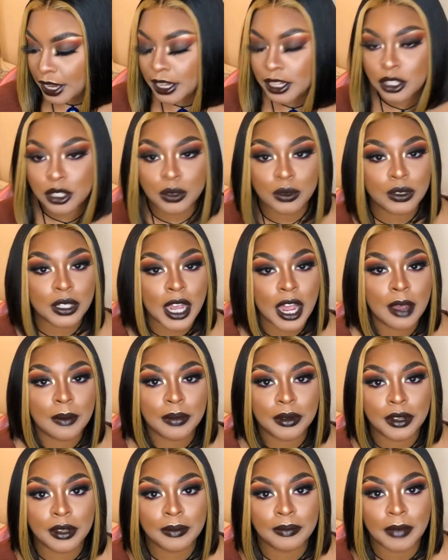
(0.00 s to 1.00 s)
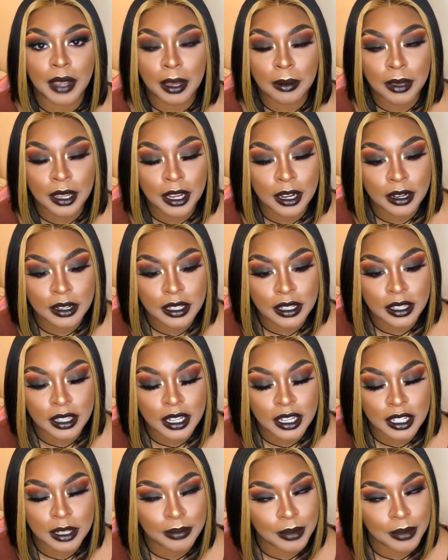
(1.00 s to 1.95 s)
due time put baby hairs in this,